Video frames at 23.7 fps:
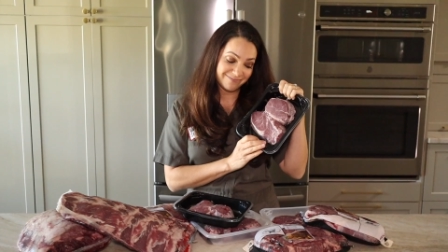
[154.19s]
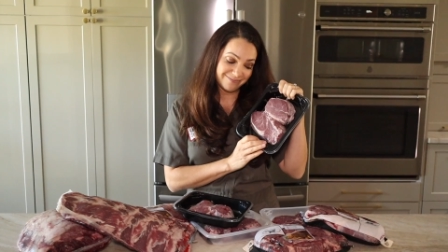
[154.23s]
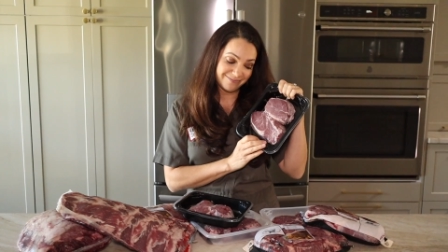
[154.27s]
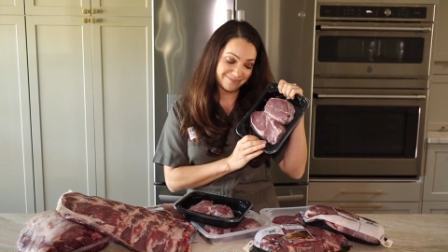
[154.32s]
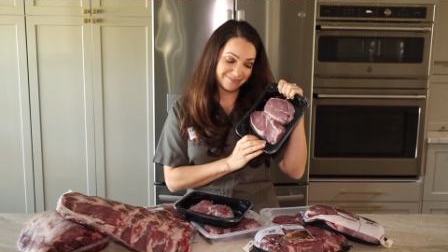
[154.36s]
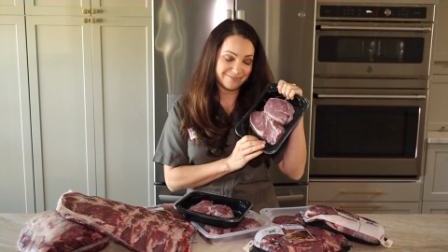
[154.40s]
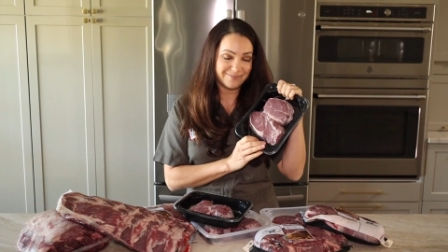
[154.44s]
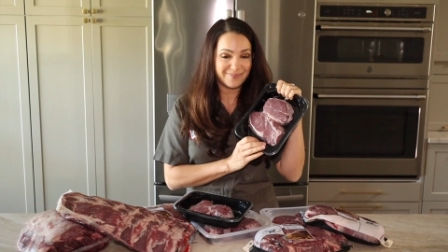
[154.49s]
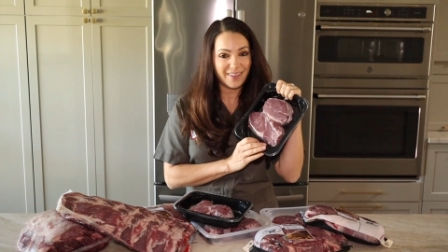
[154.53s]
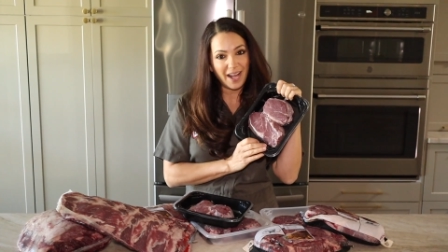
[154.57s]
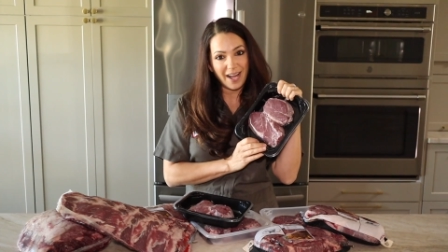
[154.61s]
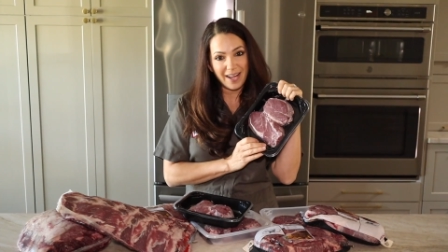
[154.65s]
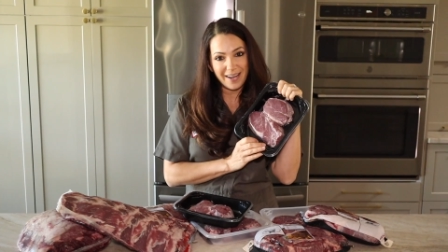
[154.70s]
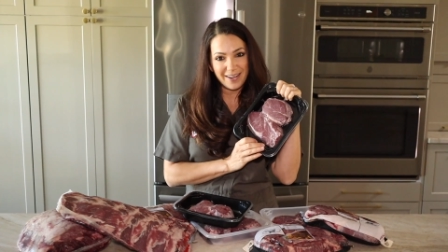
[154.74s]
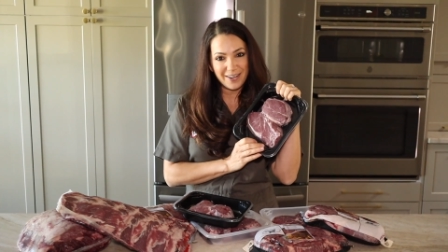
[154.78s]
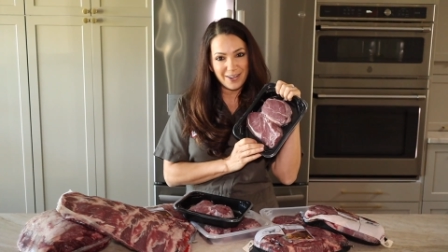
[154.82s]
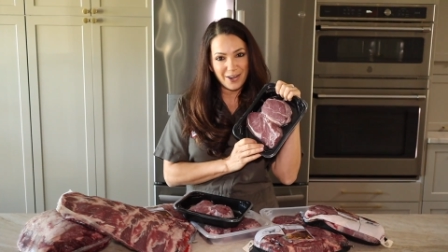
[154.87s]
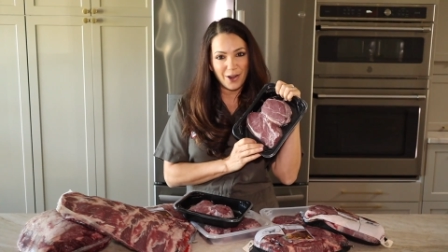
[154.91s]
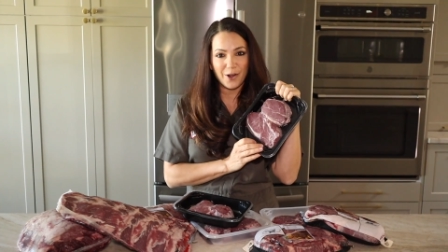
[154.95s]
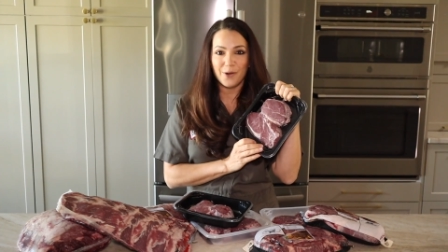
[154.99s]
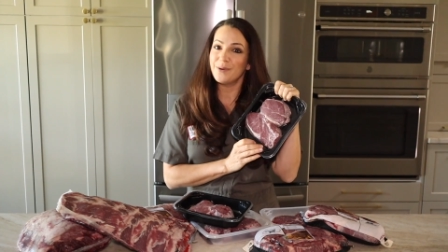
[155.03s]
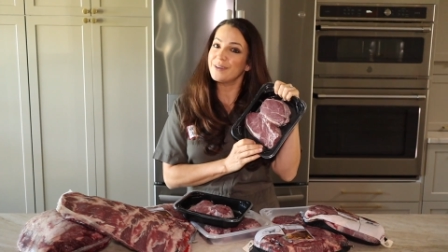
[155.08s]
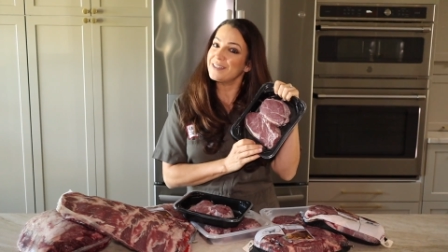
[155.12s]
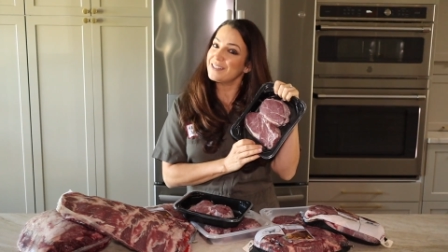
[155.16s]
I don't
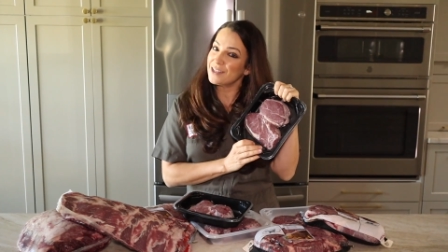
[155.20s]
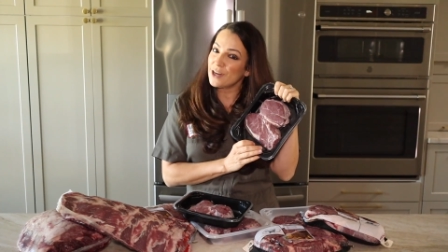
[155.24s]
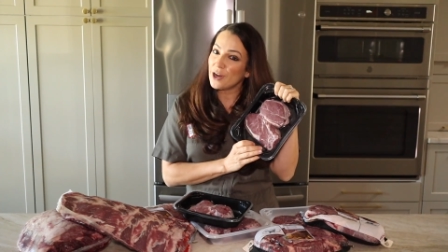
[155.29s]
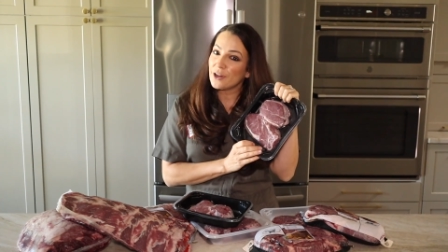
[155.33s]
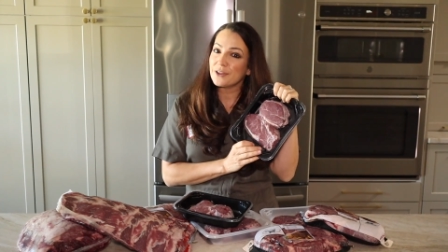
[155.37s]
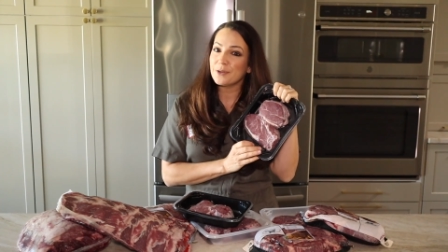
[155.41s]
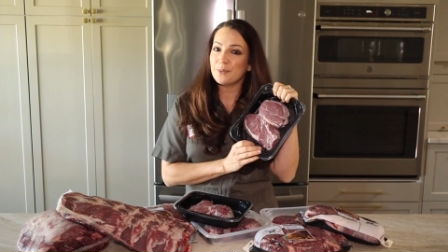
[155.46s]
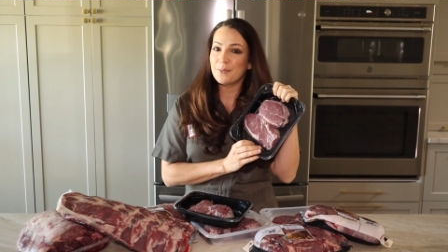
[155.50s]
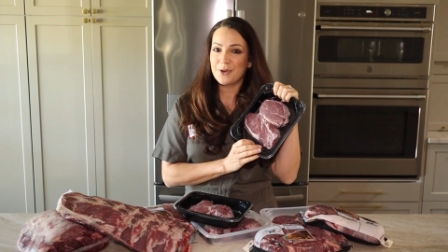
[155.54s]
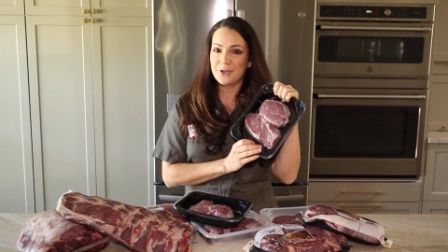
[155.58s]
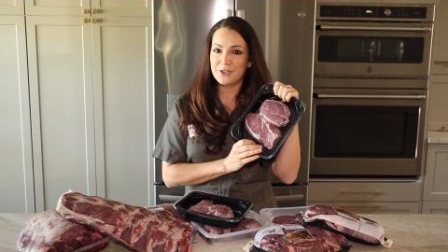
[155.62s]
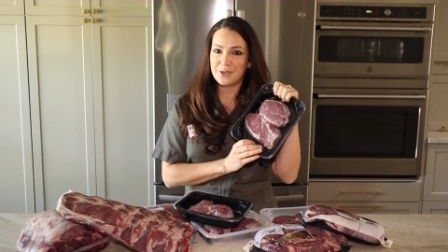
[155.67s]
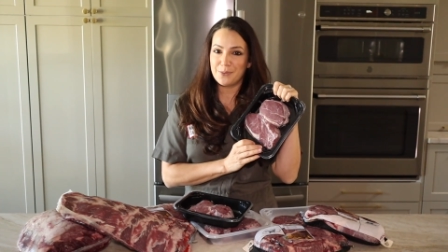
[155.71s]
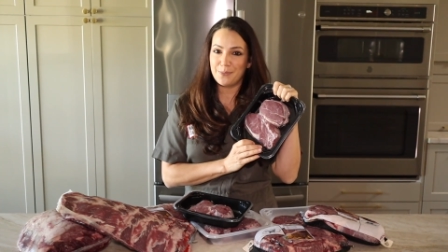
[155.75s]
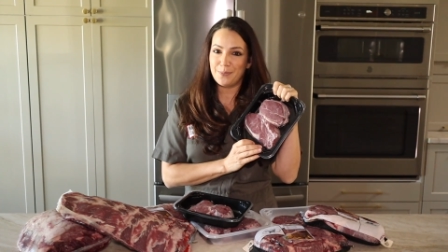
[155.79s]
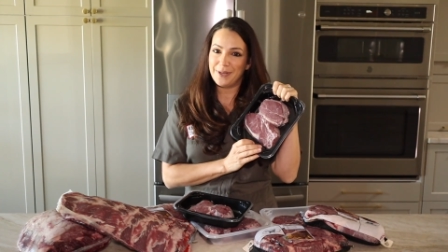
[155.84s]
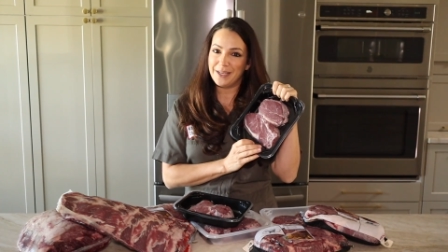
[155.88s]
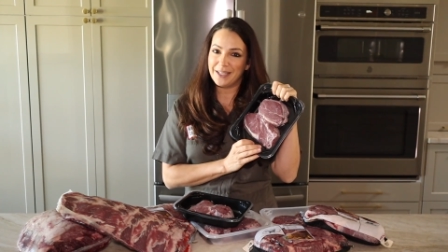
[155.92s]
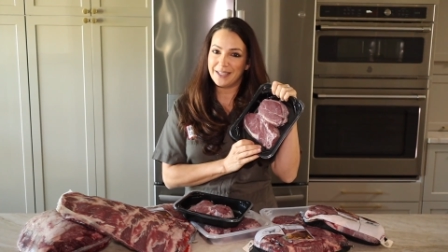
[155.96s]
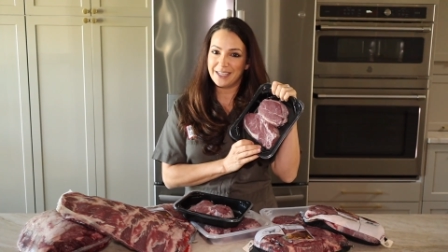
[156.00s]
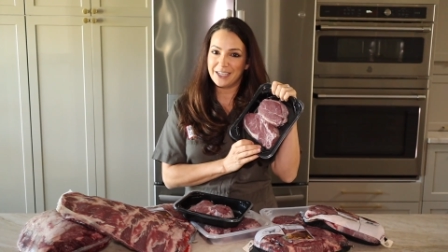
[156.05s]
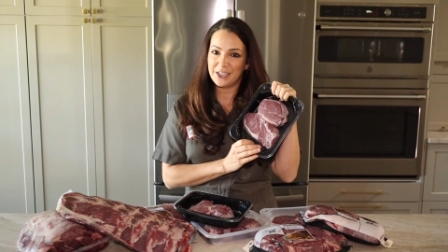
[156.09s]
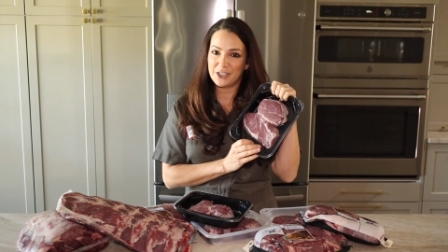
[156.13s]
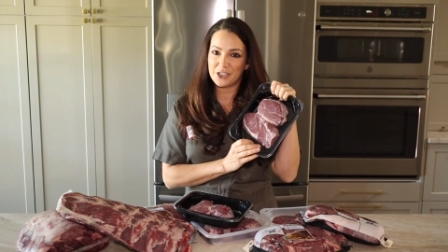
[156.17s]
know, it's not the most
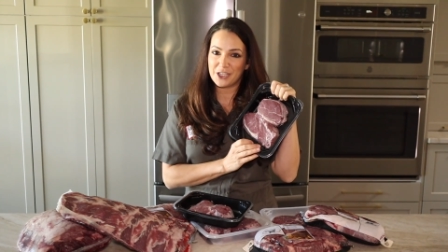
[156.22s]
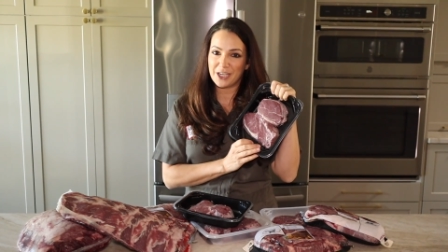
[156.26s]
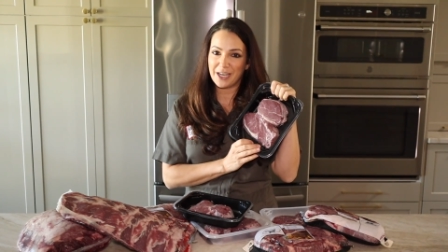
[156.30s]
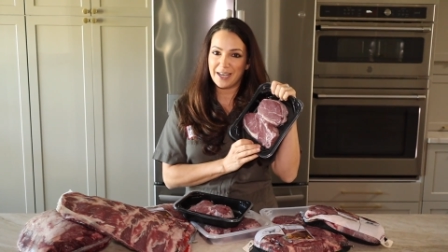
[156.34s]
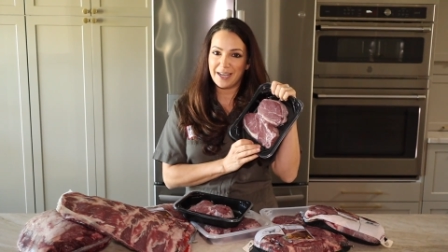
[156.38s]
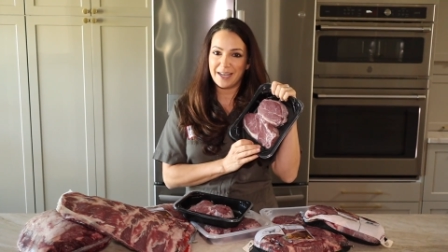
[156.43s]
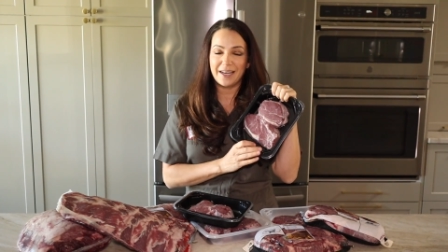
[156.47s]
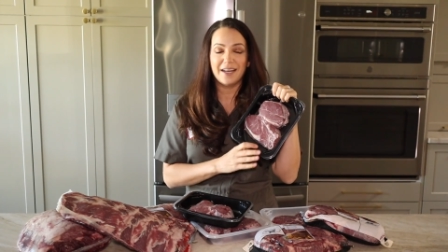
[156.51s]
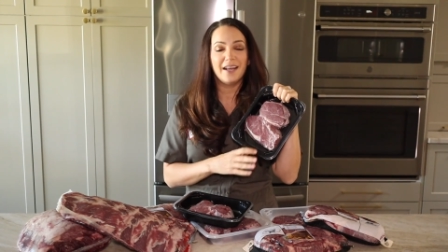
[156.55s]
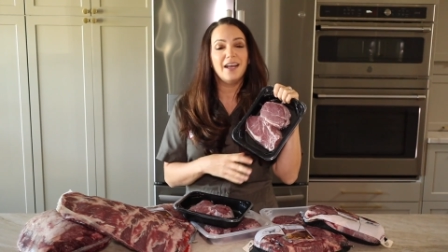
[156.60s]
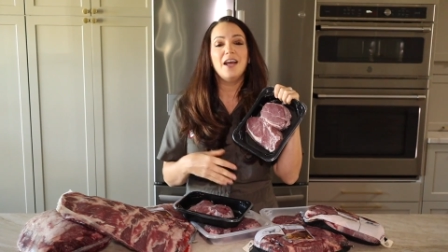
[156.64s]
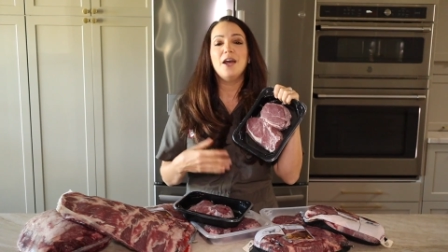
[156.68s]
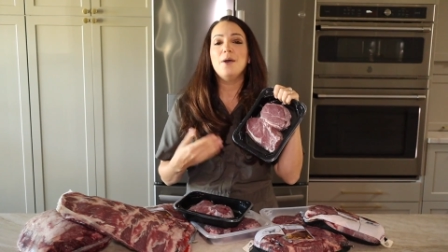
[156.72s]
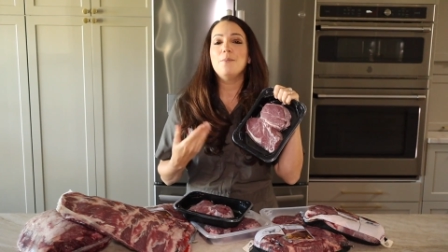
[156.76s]
appealing shade,